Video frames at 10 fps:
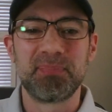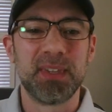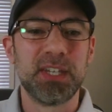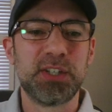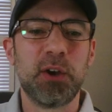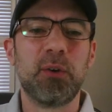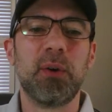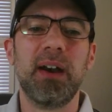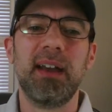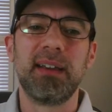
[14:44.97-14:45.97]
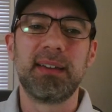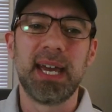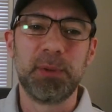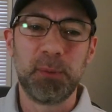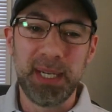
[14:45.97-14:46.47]
So a
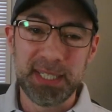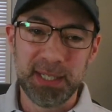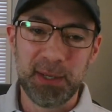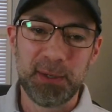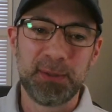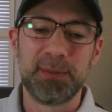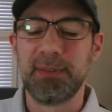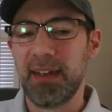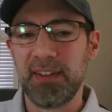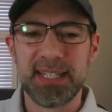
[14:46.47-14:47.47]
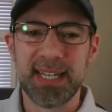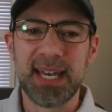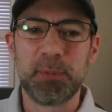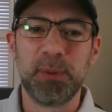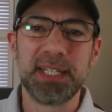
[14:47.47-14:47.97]
couple of weeks ago, everything's a
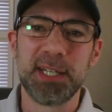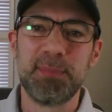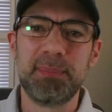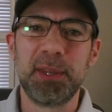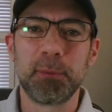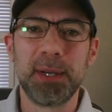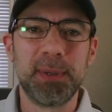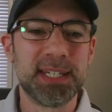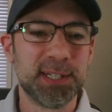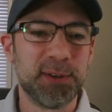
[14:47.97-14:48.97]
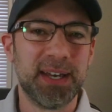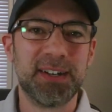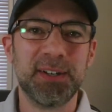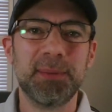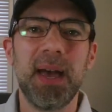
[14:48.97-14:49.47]
couple of weeks ago, maybe 3 weeks ago, I don't
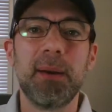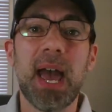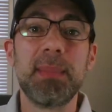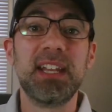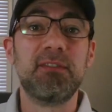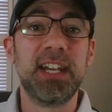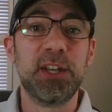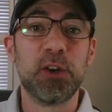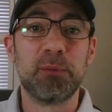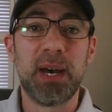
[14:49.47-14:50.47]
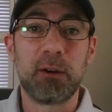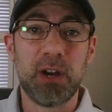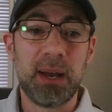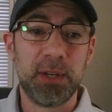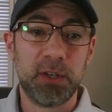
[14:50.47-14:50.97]
know, I made the video about
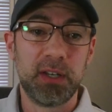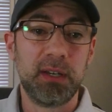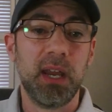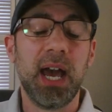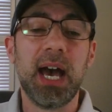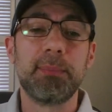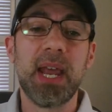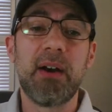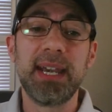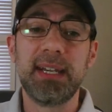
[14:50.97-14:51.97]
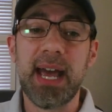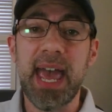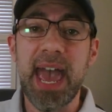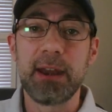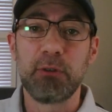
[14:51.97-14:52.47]
Robinhood. Now, I did not
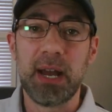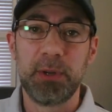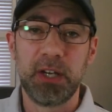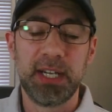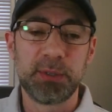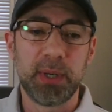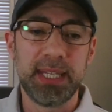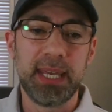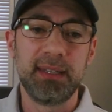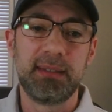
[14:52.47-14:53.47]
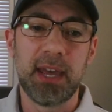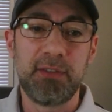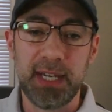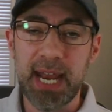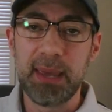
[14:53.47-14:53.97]
add Robinhood as one of the
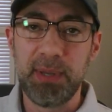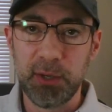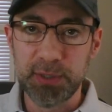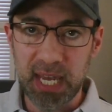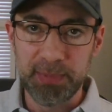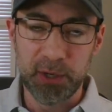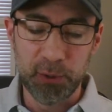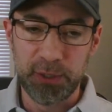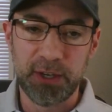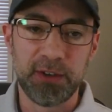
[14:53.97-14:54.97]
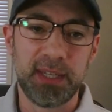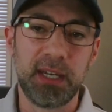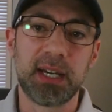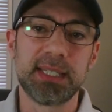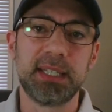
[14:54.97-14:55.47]
definite IPOs coming earlier in the year,
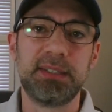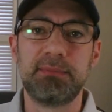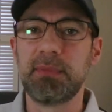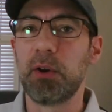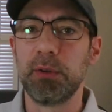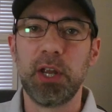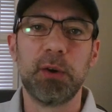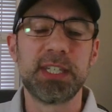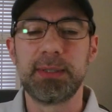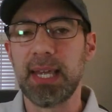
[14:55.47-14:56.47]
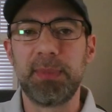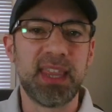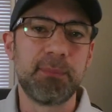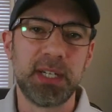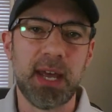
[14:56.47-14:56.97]
because I don't know. It's something they've
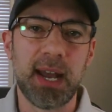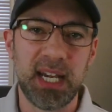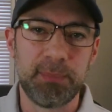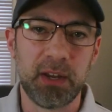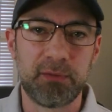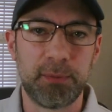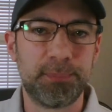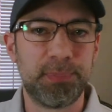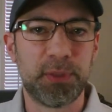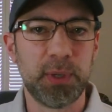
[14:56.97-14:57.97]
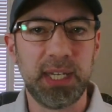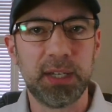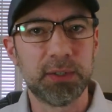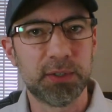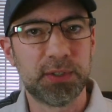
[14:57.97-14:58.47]
been talking about for 3
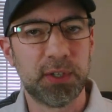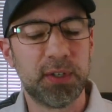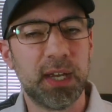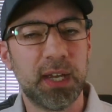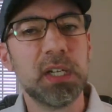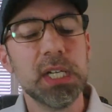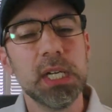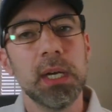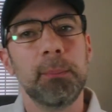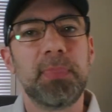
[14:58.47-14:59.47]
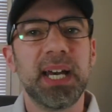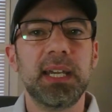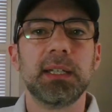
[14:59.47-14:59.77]
years or so now. But